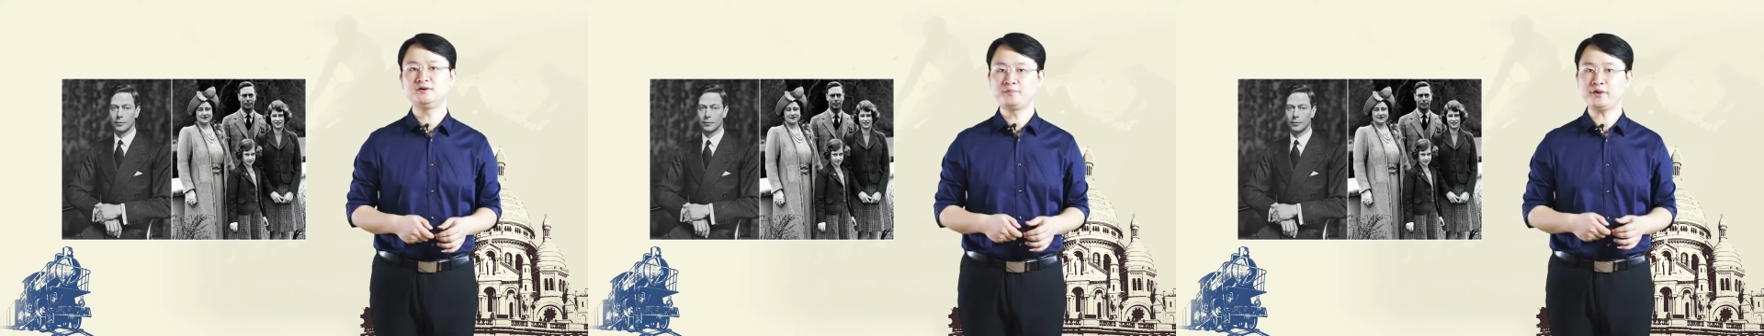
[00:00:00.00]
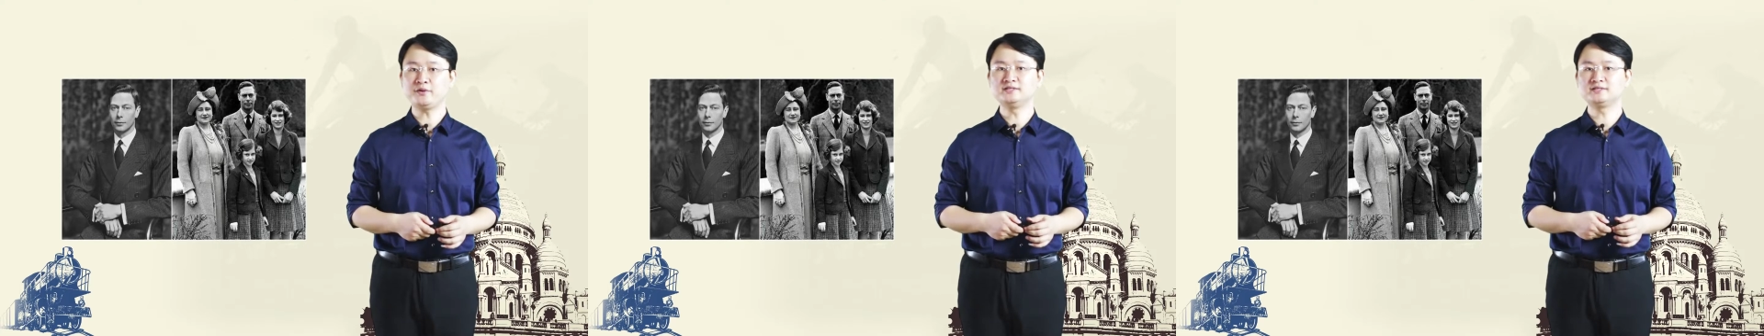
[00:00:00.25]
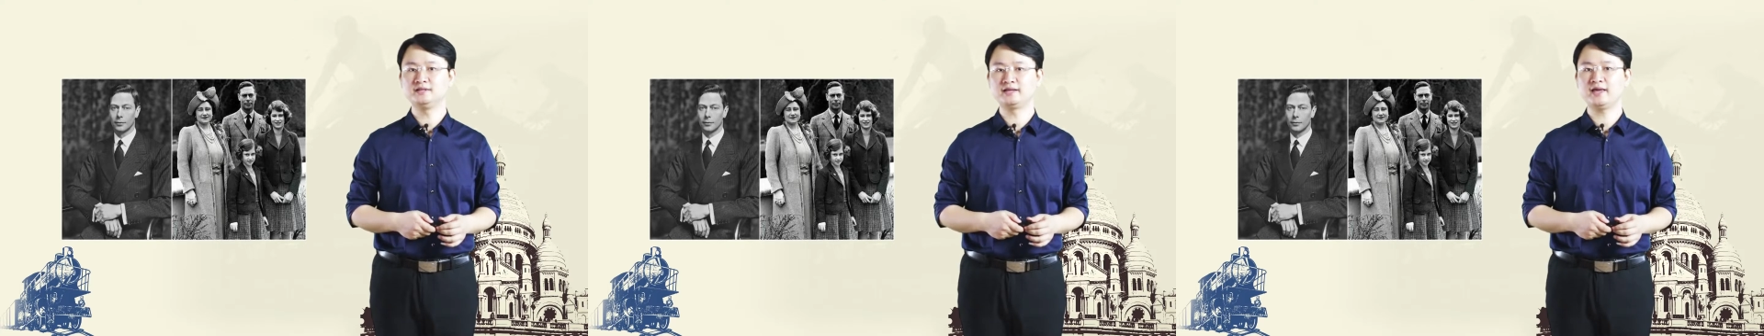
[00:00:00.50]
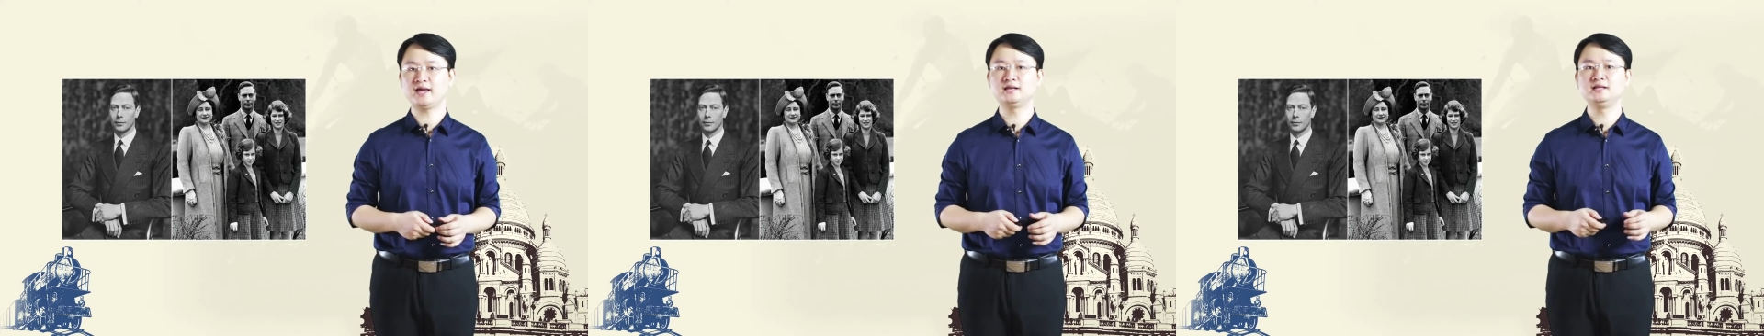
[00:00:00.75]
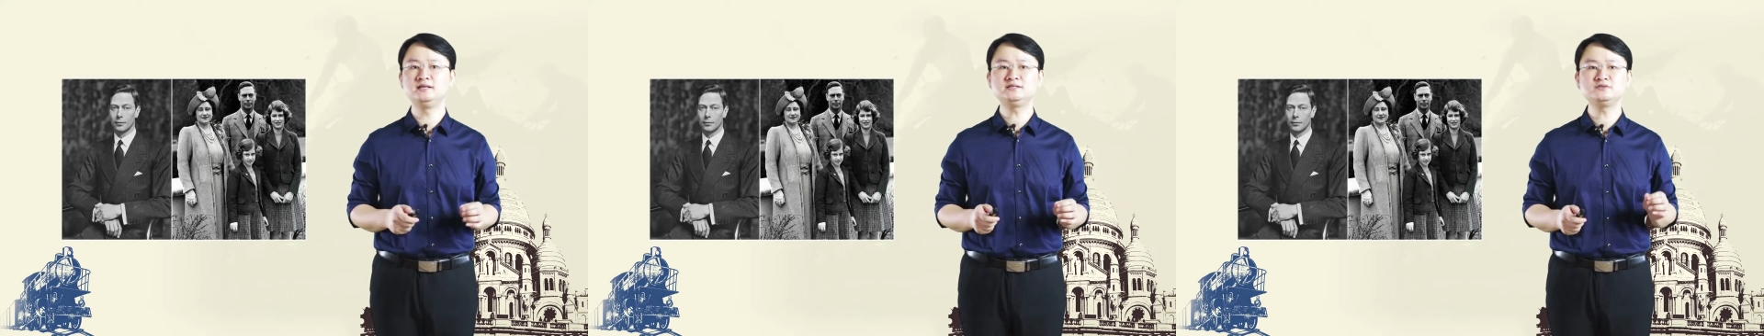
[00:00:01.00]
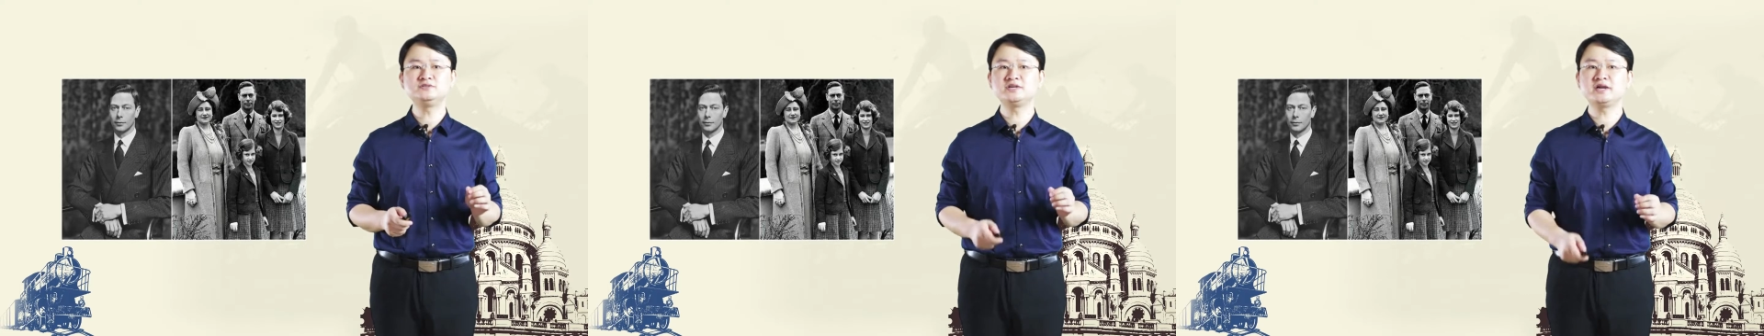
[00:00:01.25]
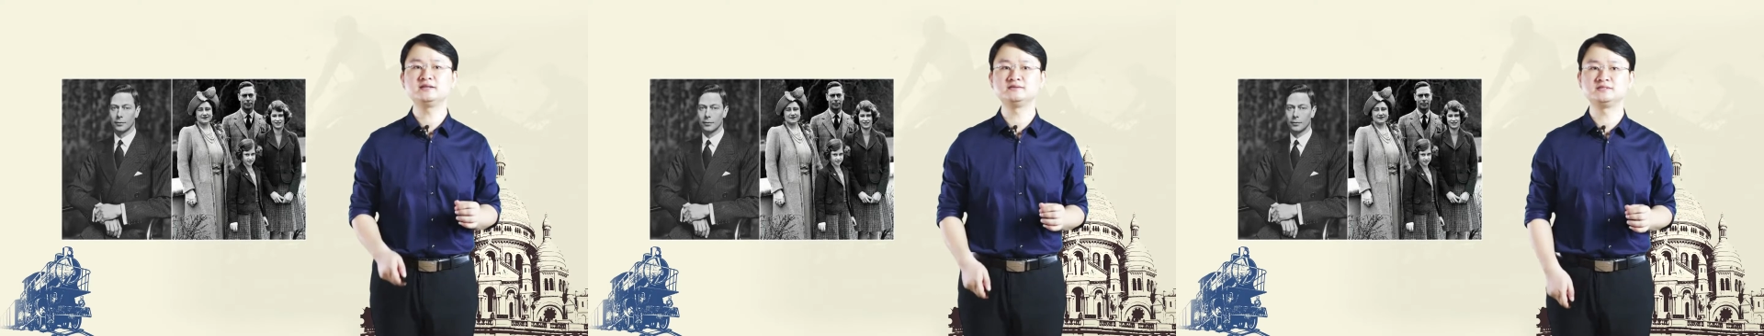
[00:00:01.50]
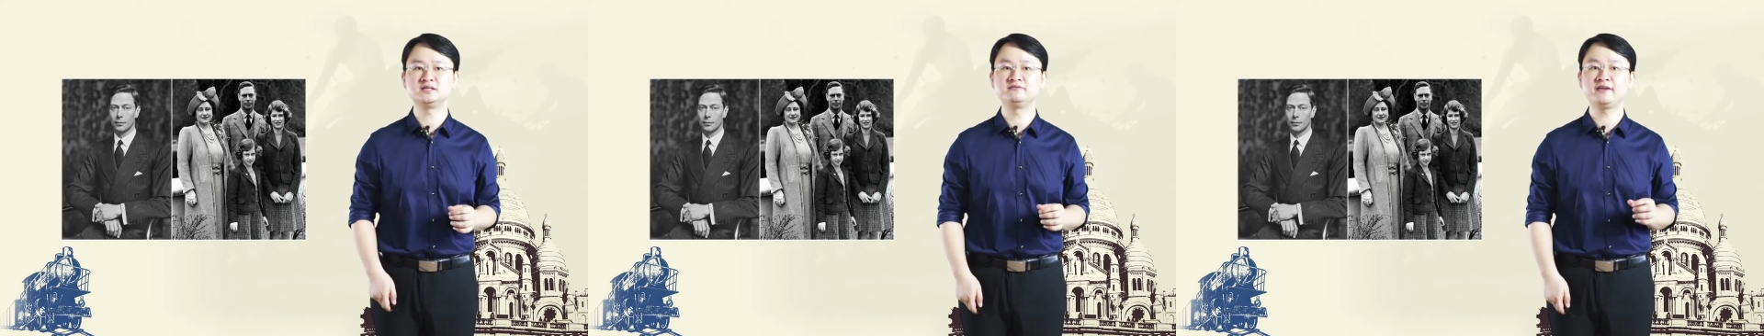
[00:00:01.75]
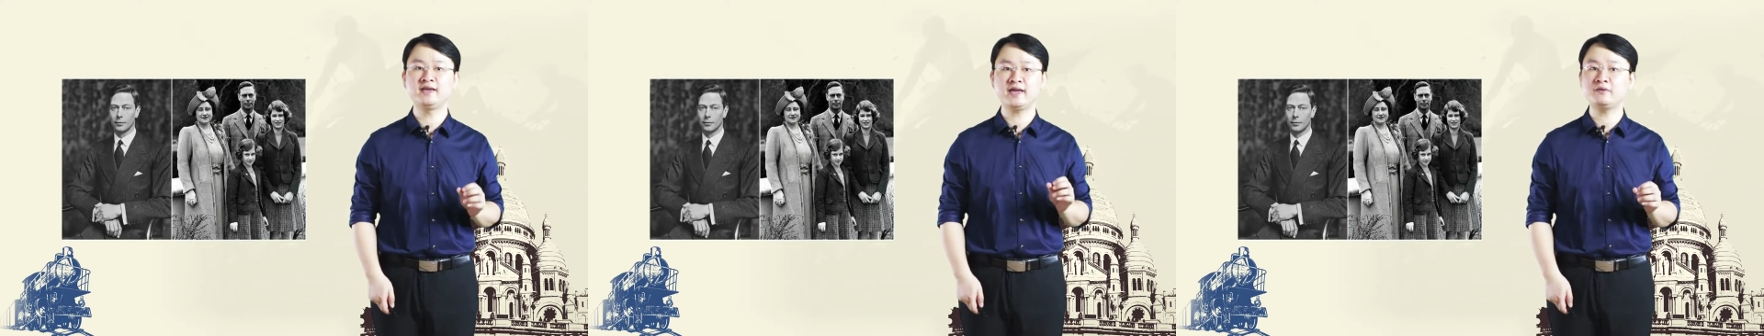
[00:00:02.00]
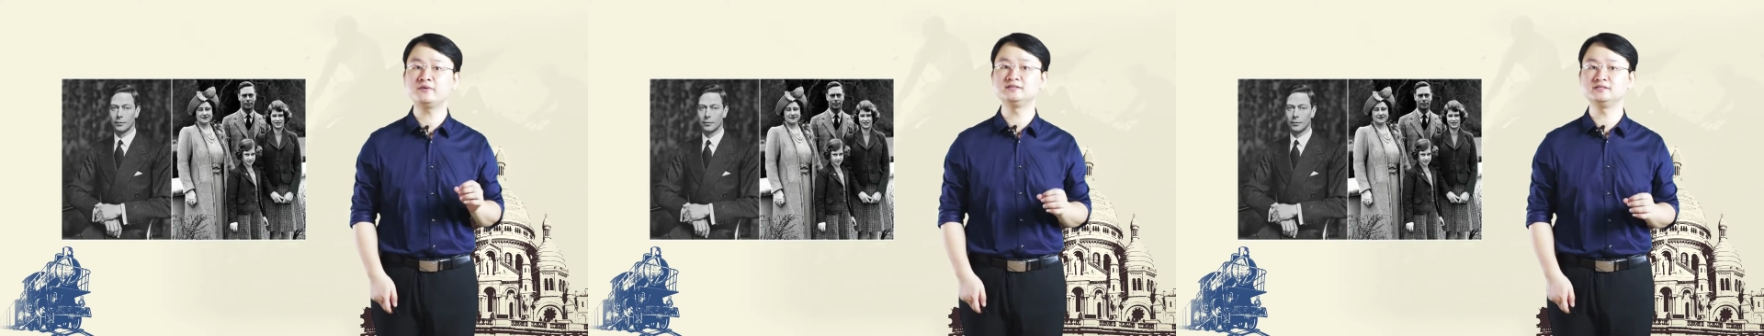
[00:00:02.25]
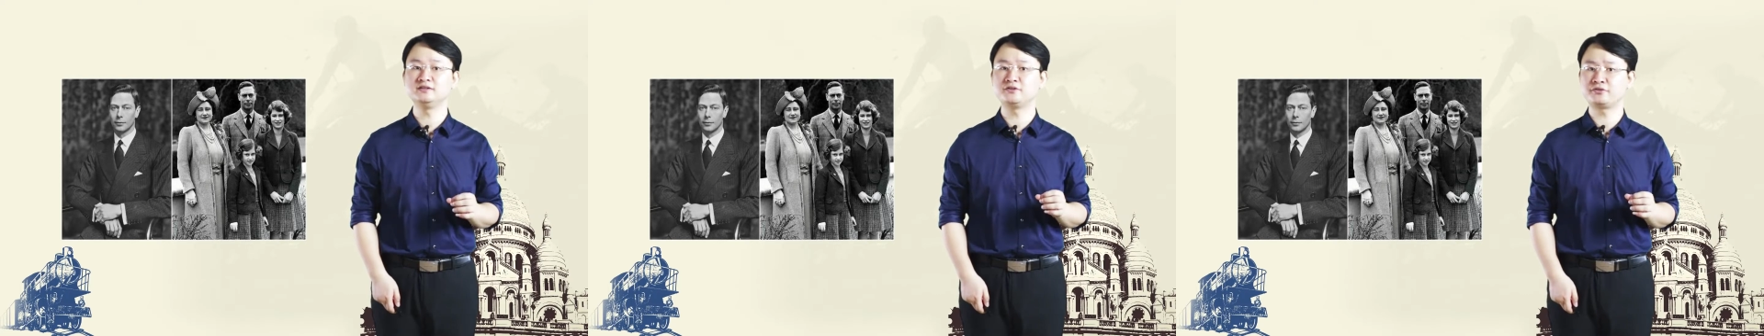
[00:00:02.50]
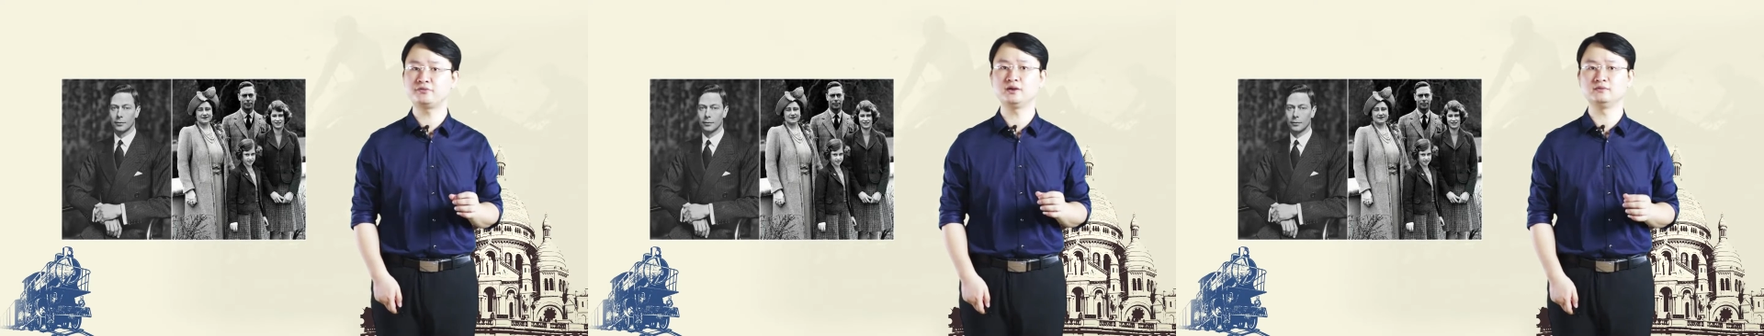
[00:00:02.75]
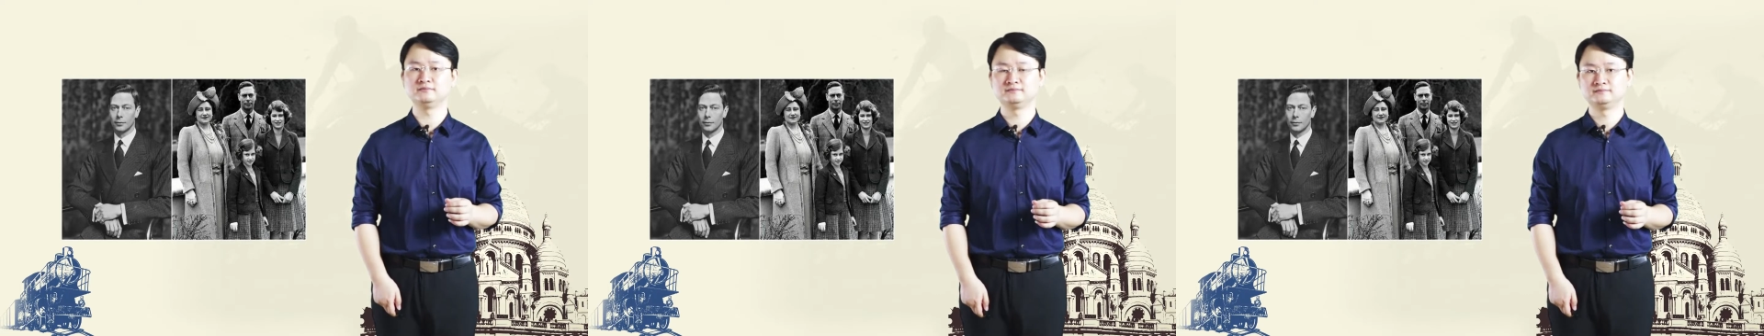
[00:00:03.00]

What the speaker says: apparently had a little chance of inheriting the throne,